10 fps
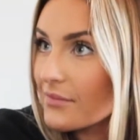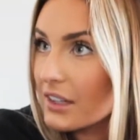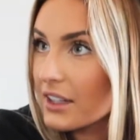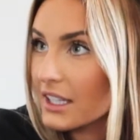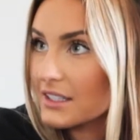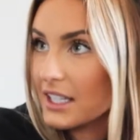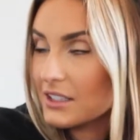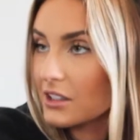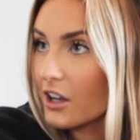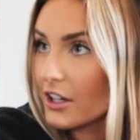feel like this
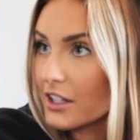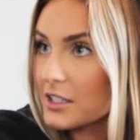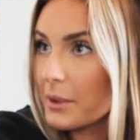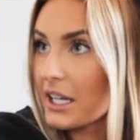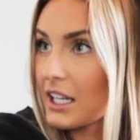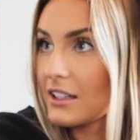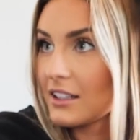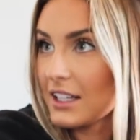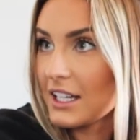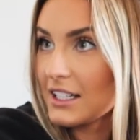takes longer explaining
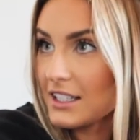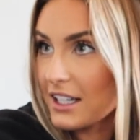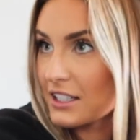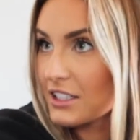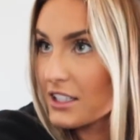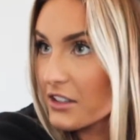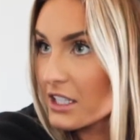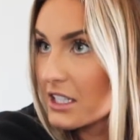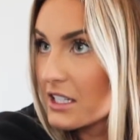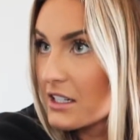than it does actually doing.